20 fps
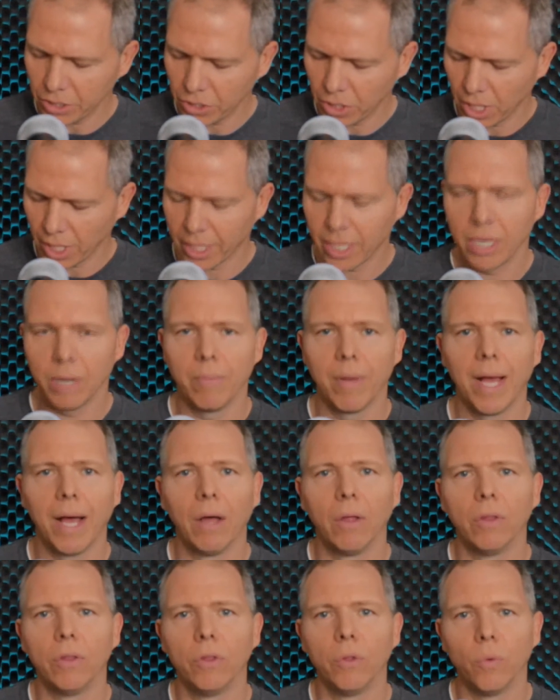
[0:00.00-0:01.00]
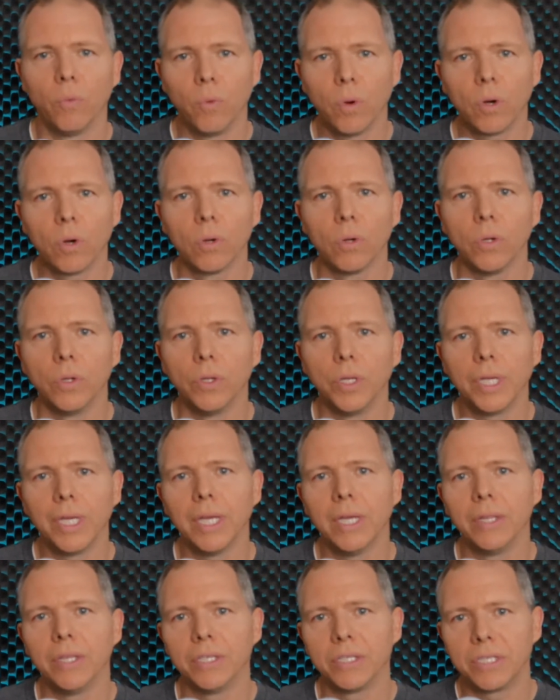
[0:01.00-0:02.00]
talking about the world
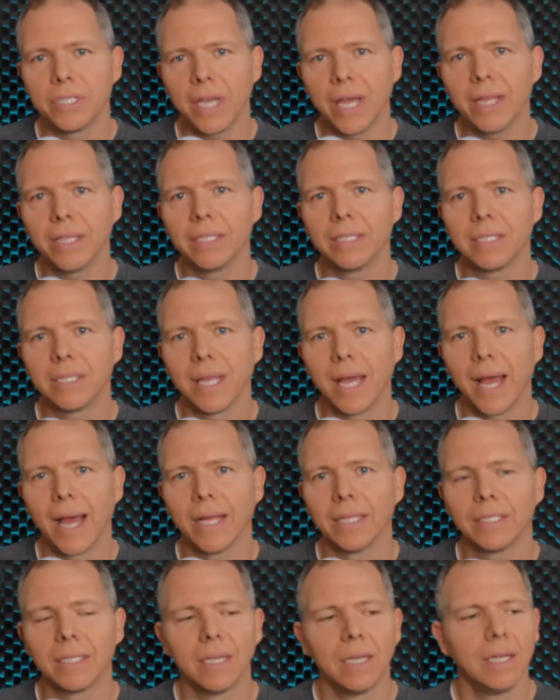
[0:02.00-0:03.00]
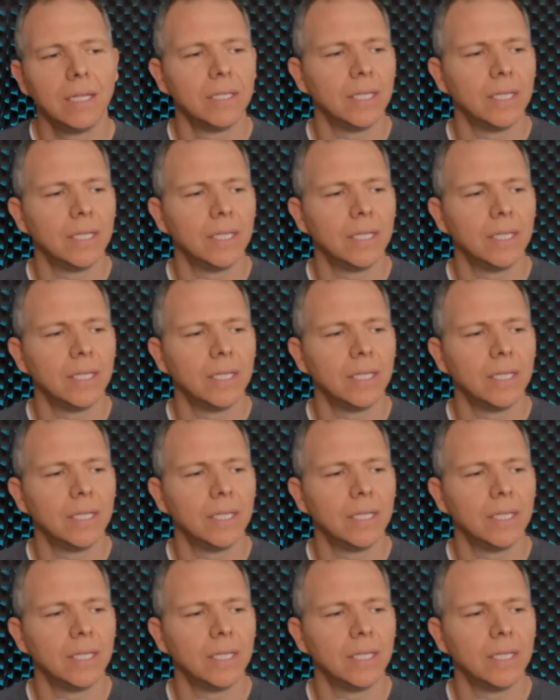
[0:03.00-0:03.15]
in the sense that,